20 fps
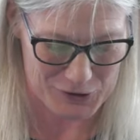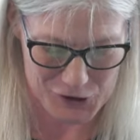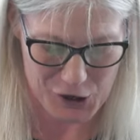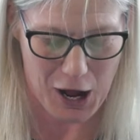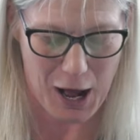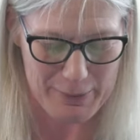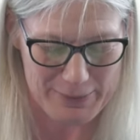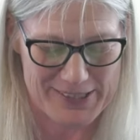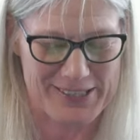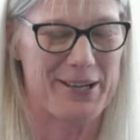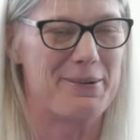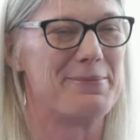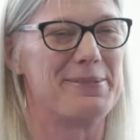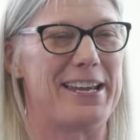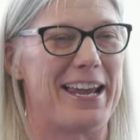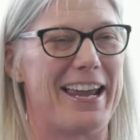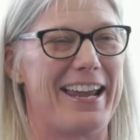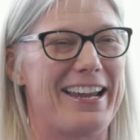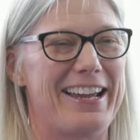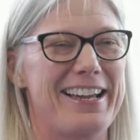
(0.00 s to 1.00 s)
jobs
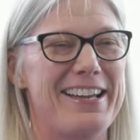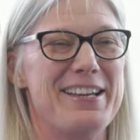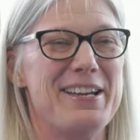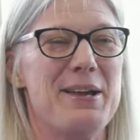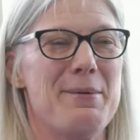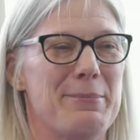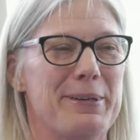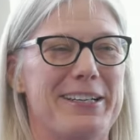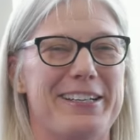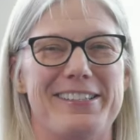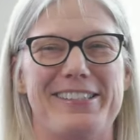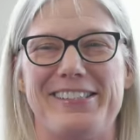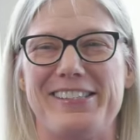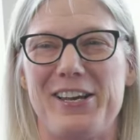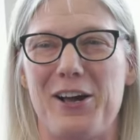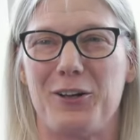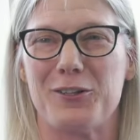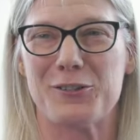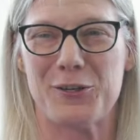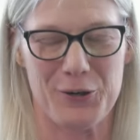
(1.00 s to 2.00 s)
someday, because
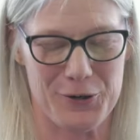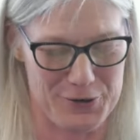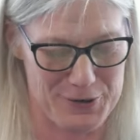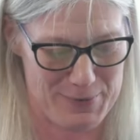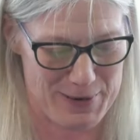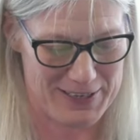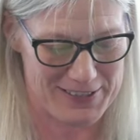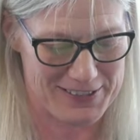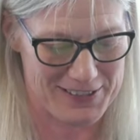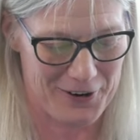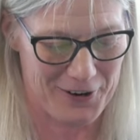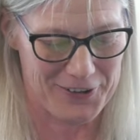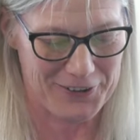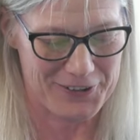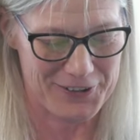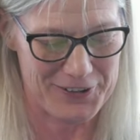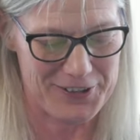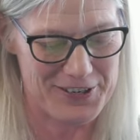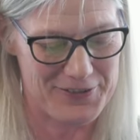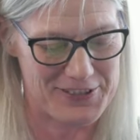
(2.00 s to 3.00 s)
the alternative
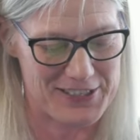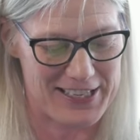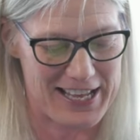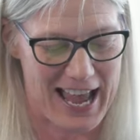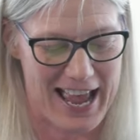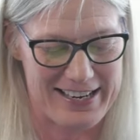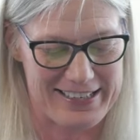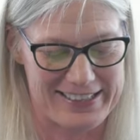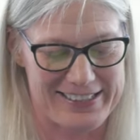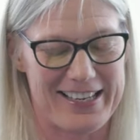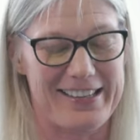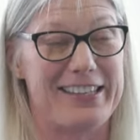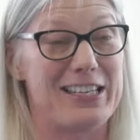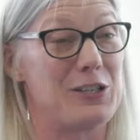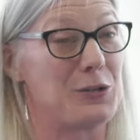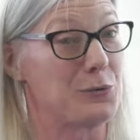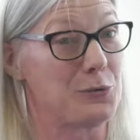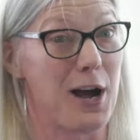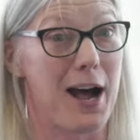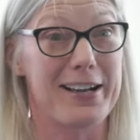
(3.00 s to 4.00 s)
to that is that they
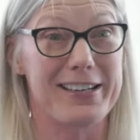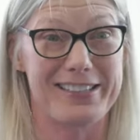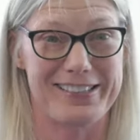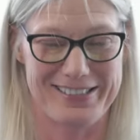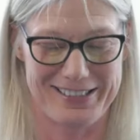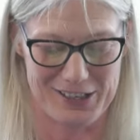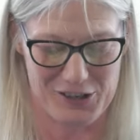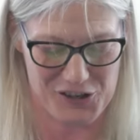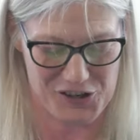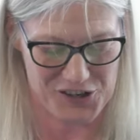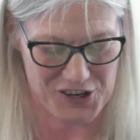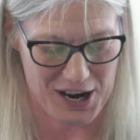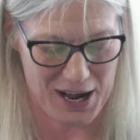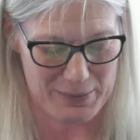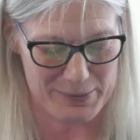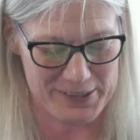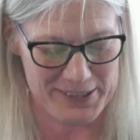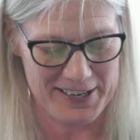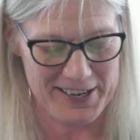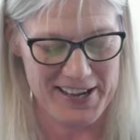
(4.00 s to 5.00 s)
do not get such
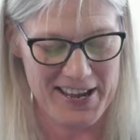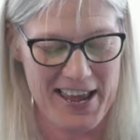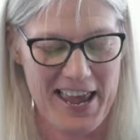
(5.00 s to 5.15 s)
jobs,